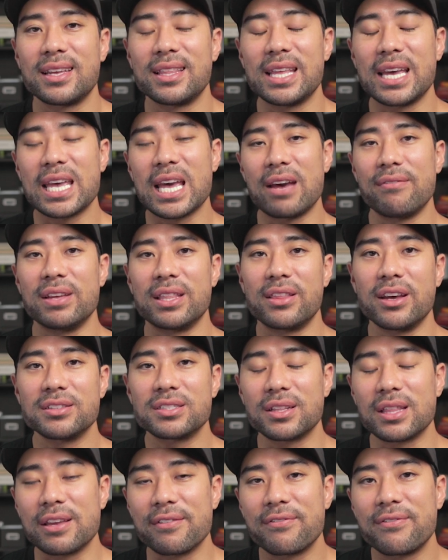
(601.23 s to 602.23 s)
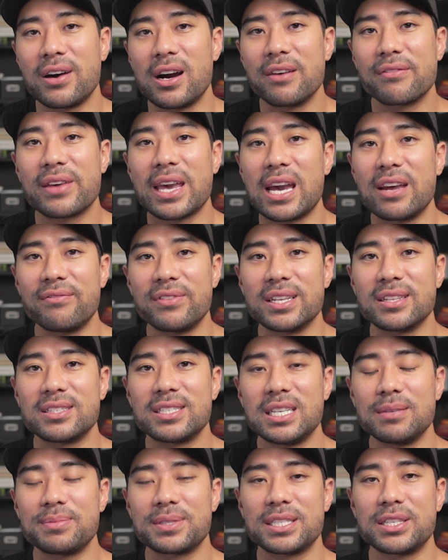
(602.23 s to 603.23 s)
And there you have it. Those are the five
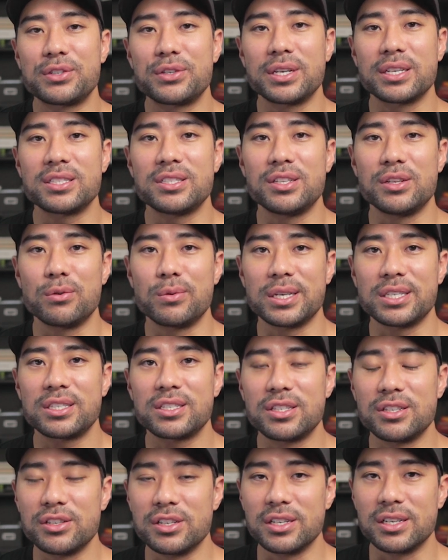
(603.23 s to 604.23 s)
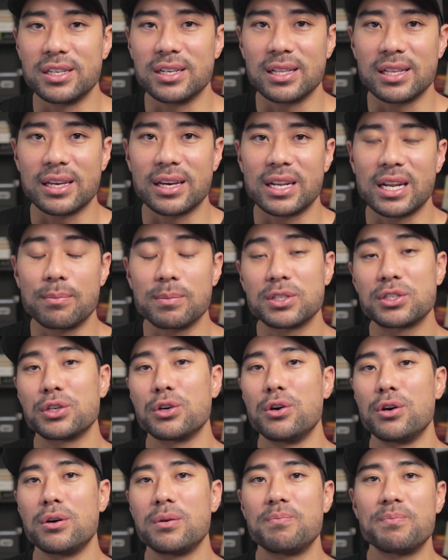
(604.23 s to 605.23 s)
Canva tips and tricks you wish you knew earlier. And I'm
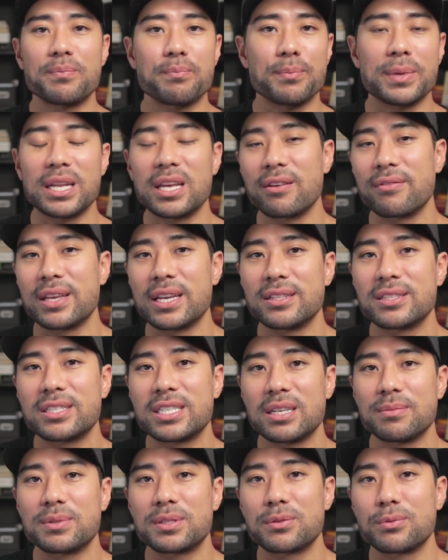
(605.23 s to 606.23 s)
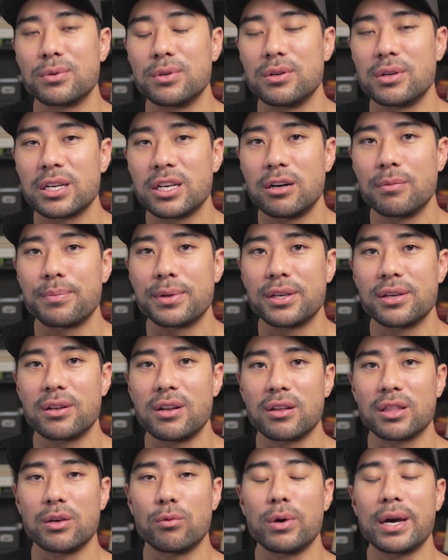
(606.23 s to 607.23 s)
sure many of these tips will help
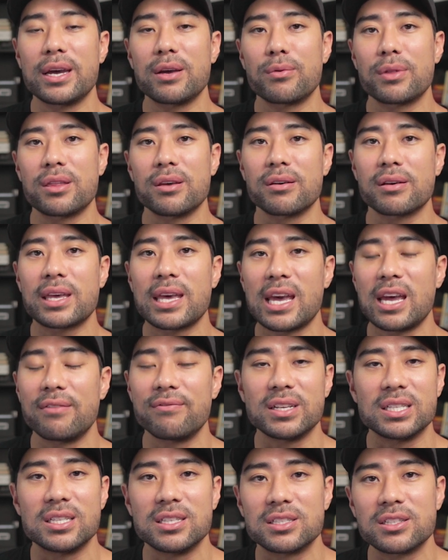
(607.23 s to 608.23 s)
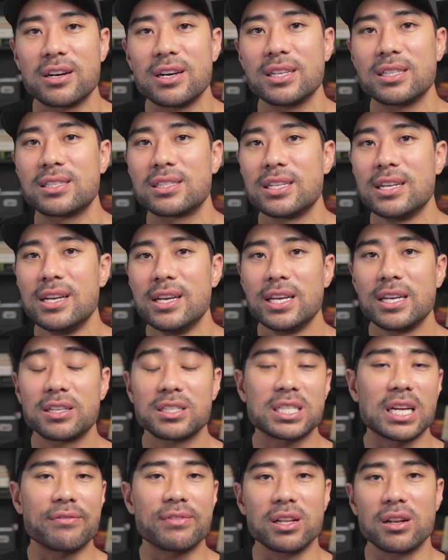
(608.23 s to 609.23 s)
you along the way with your Canva designs,
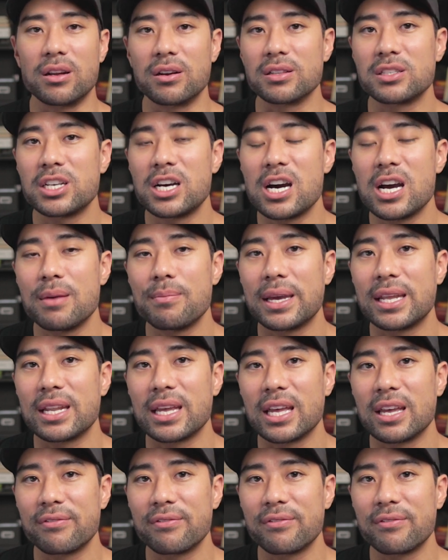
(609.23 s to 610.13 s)
save you a lot of time and